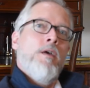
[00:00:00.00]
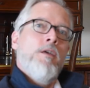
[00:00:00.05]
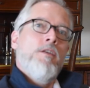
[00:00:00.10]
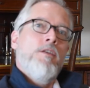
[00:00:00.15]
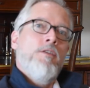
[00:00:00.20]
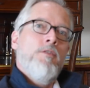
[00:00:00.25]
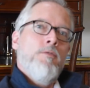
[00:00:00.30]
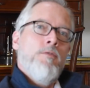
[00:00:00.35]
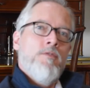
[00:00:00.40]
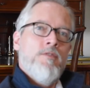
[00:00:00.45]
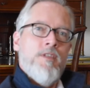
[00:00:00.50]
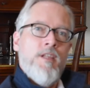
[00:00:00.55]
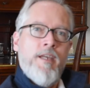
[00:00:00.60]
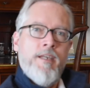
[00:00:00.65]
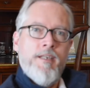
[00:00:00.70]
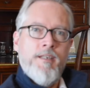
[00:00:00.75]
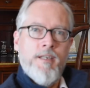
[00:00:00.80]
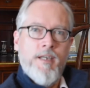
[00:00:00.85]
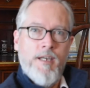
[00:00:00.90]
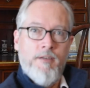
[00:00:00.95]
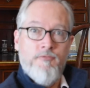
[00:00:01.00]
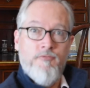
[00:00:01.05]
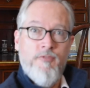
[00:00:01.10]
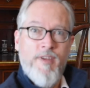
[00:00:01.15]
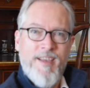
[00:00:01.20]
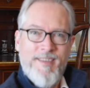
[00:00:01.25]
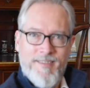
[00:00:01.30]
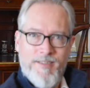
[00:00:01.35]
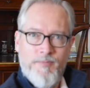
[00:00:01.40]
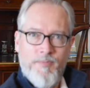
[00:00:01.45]
used like a
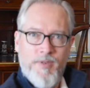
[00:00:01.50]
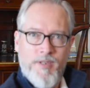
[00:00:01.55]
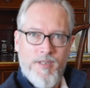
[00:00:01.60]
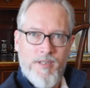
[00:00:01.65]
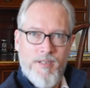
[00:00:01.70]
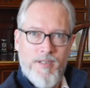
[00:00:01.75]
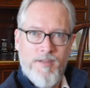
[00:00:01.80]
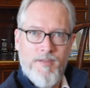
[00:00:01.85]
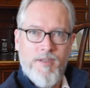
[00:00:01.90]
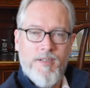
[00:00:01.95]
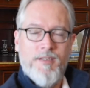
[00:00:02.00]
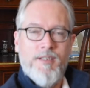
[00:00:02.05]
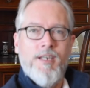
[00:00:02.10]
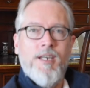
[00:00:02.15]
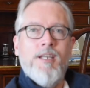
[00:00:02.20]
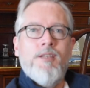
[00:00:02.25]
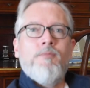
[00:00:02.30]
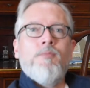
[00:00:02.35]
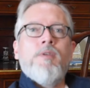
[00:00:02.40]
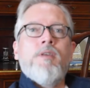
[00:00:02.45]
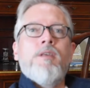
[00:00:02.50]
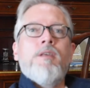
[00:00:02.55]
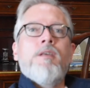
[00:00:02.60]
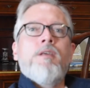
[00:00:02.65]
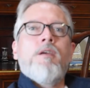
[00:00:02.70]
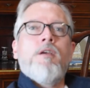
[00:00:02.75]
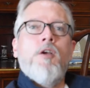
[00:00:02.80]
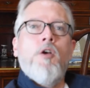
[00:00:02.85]
recipe that can be